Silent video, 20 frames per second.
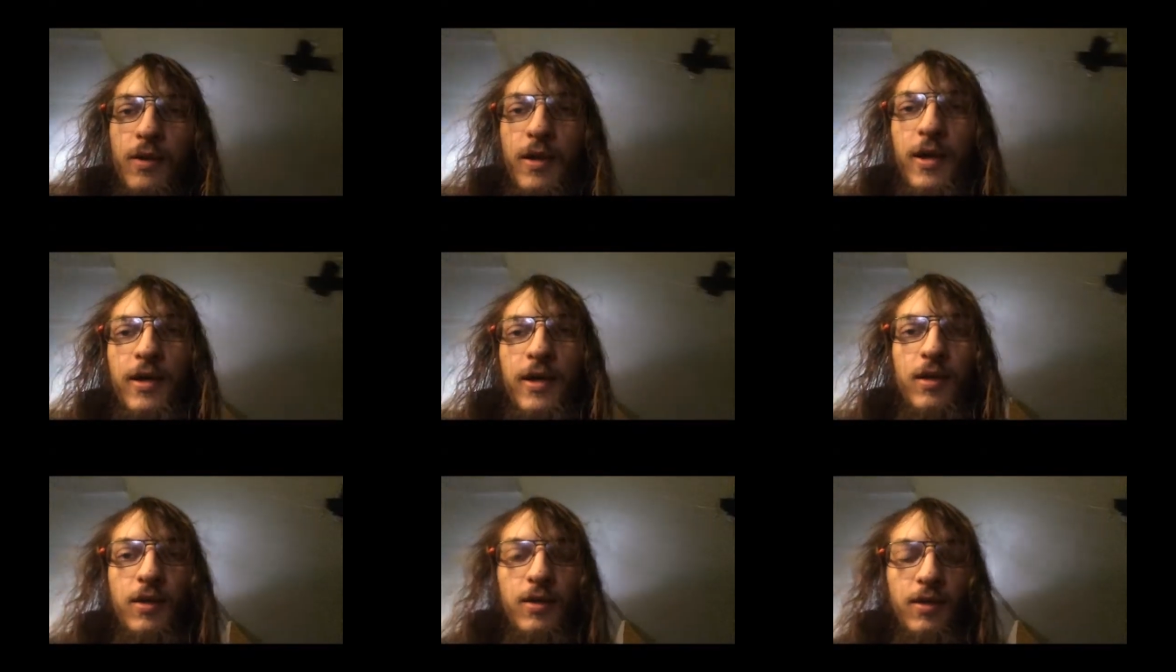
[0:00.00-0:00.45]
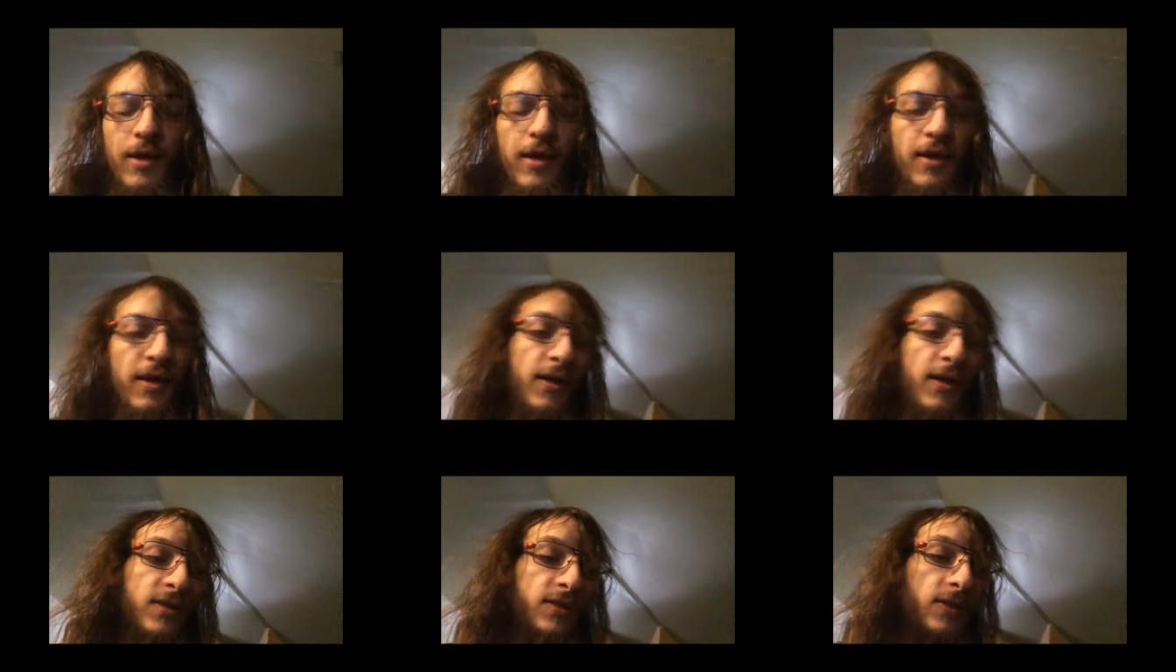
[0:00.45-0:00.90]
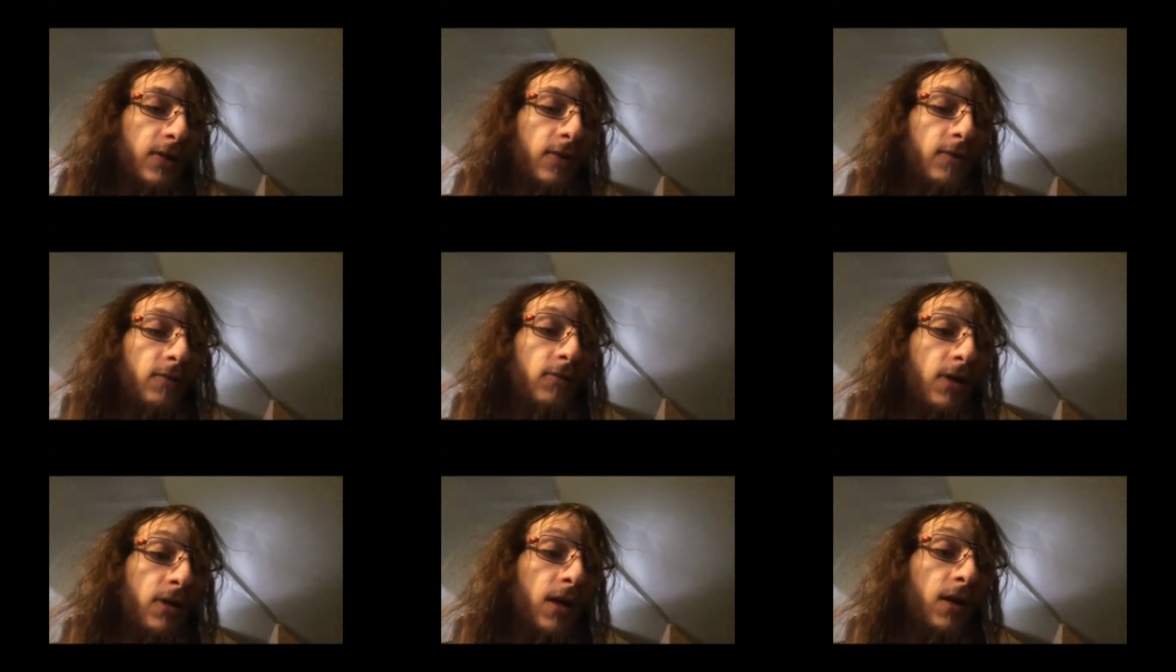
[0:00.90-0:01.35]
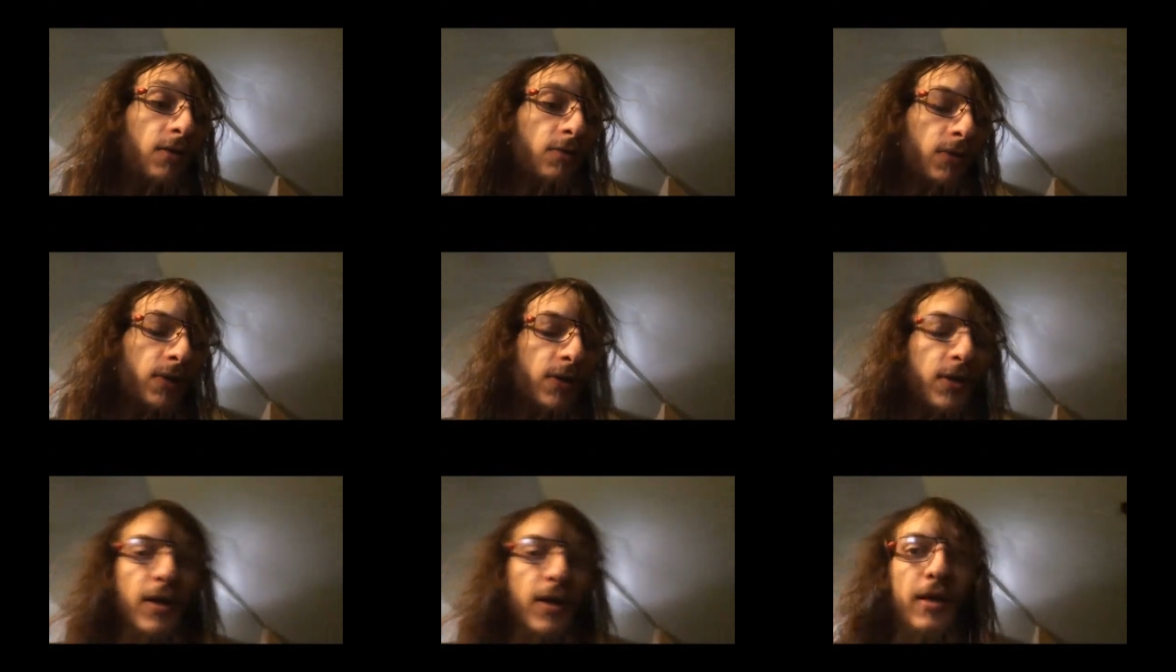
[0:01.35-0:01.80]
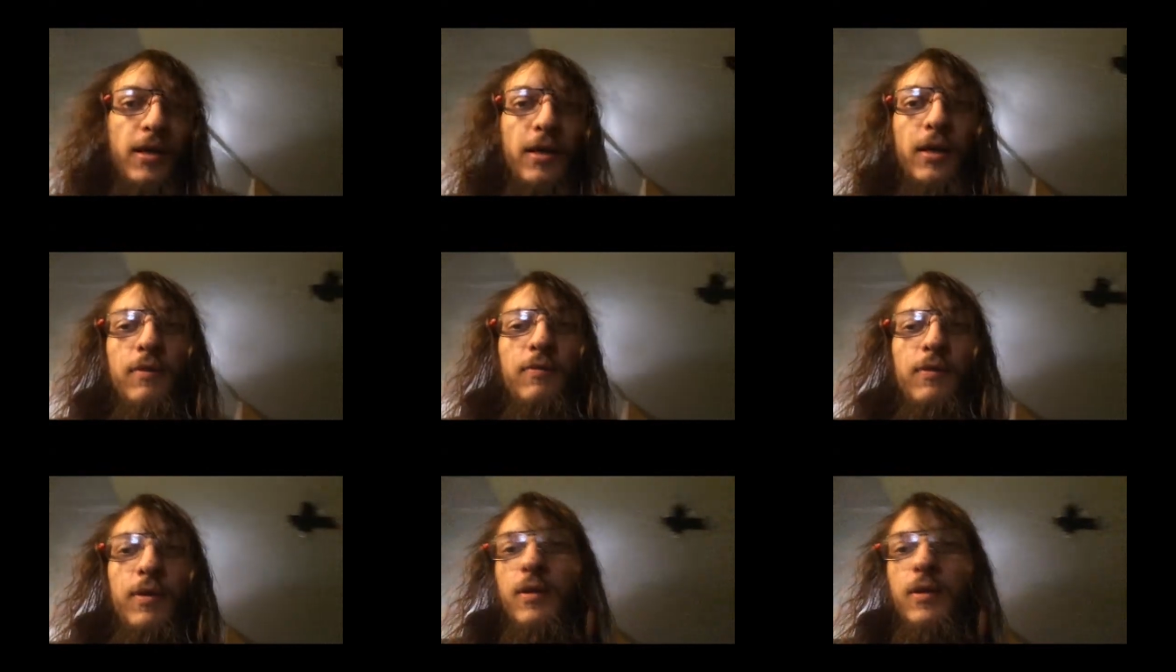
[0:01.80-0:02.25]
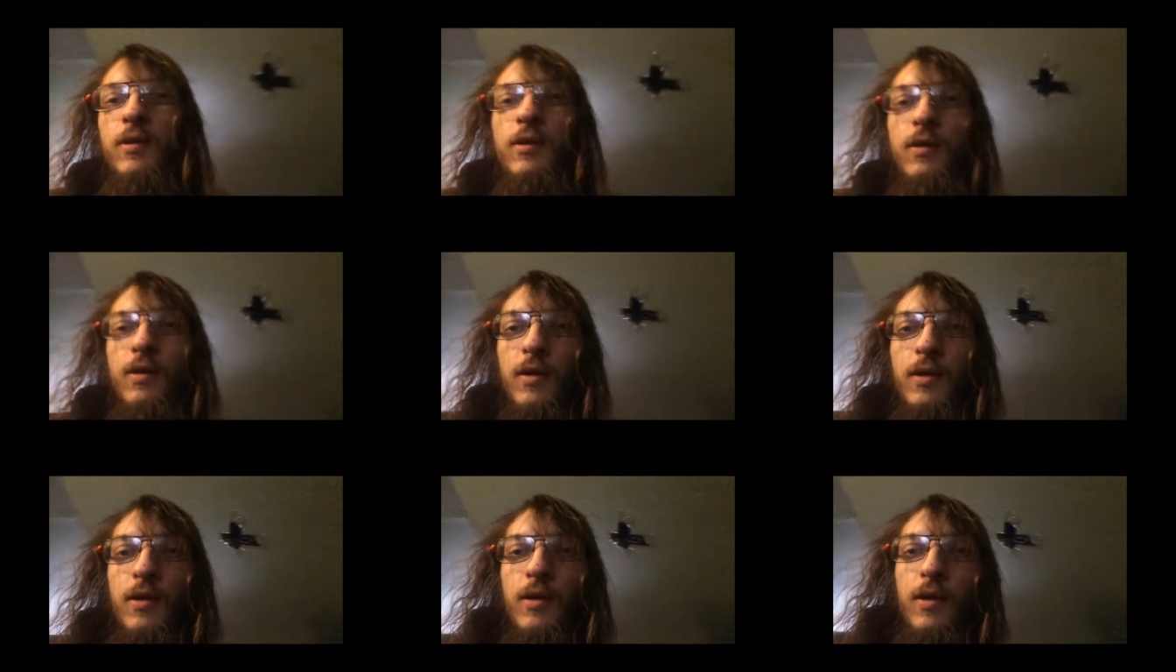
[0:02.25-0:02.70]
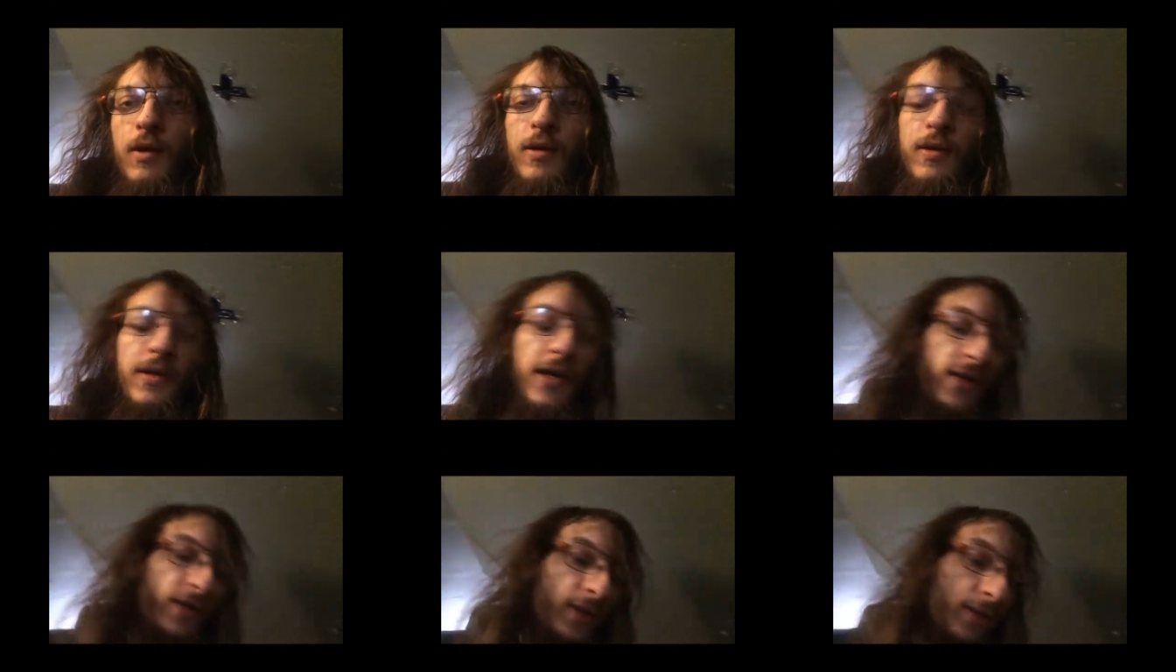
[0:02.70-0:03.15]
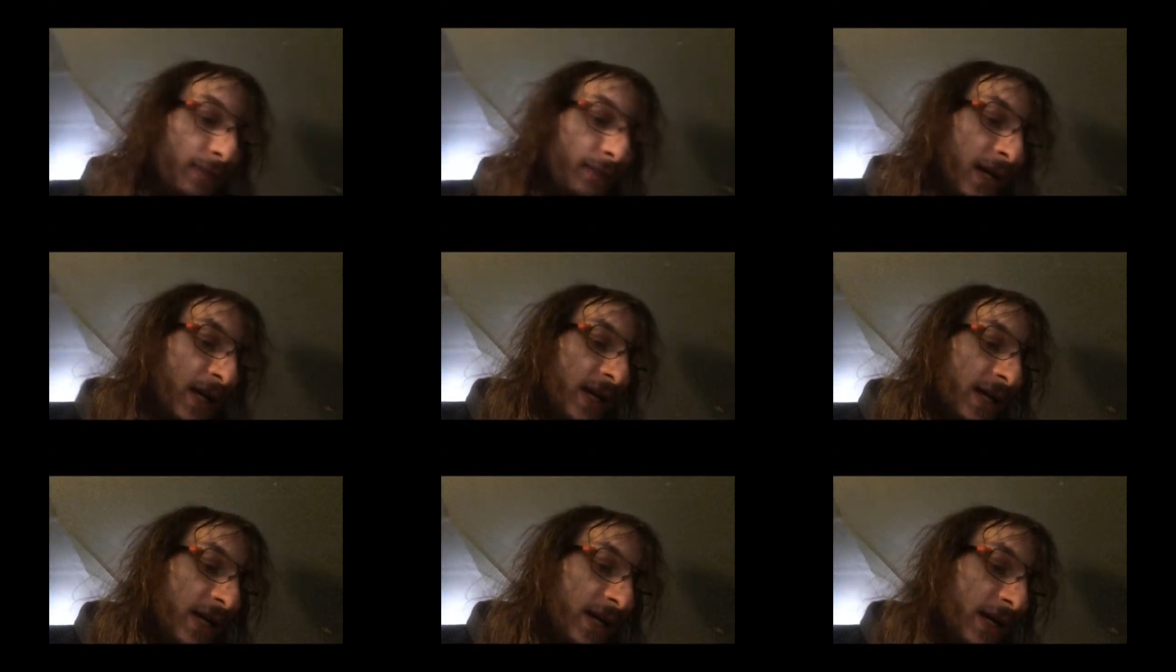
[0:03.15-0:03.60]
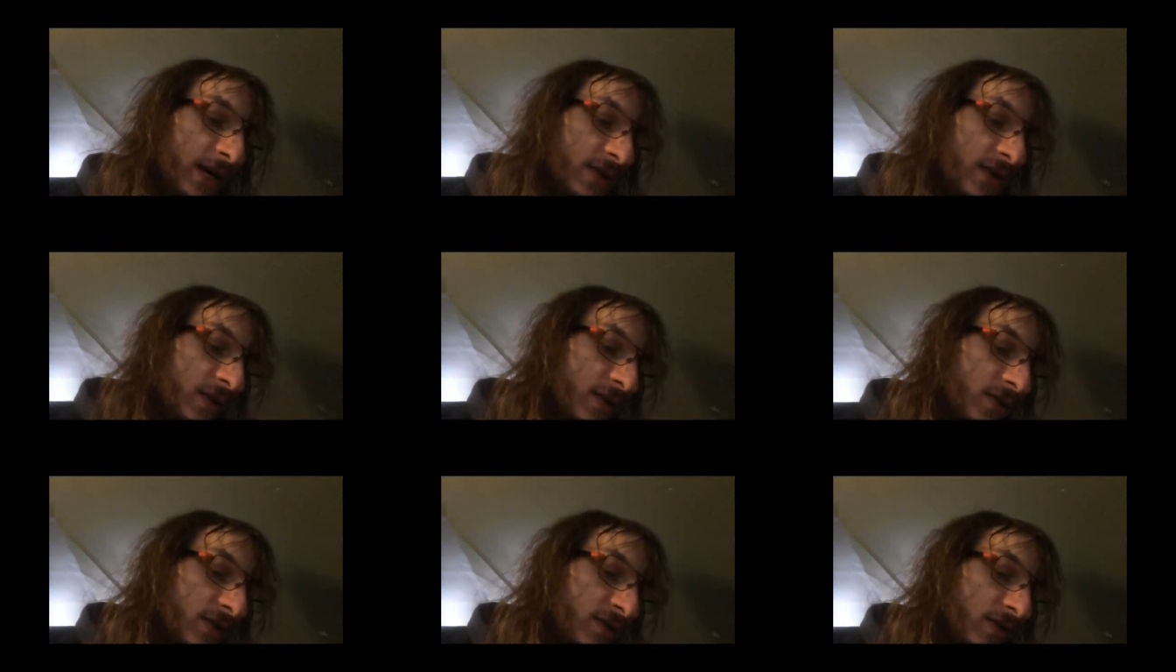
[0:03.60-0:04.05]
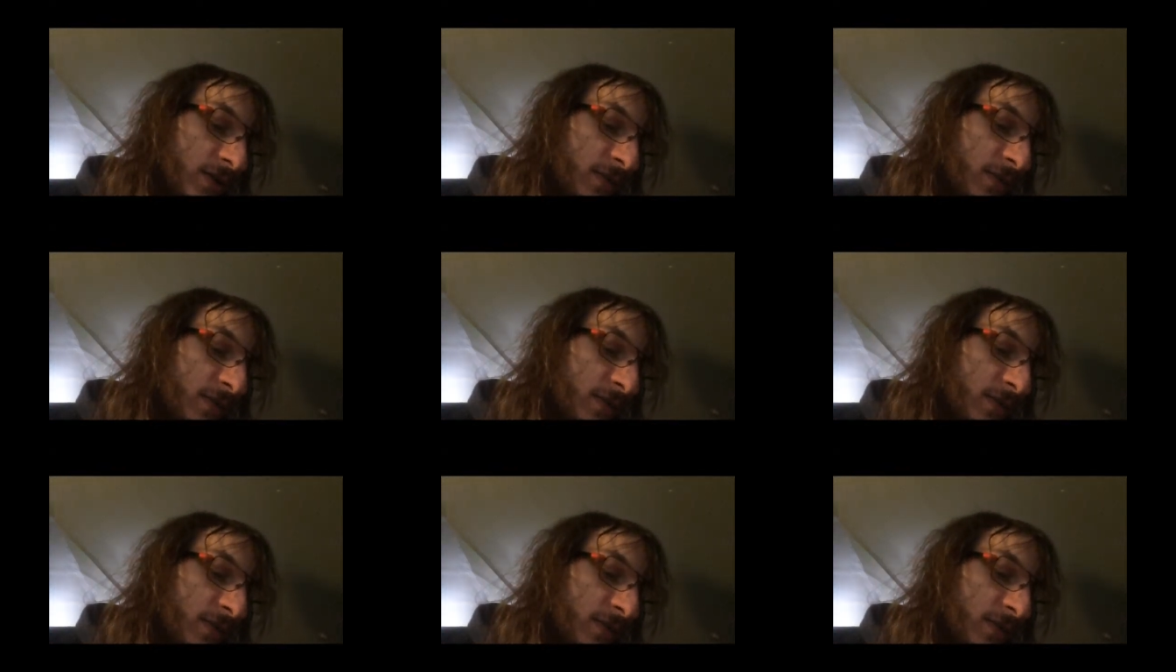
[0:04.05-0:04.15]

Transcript: Like, I guess I would have gone with, like, even not the main characters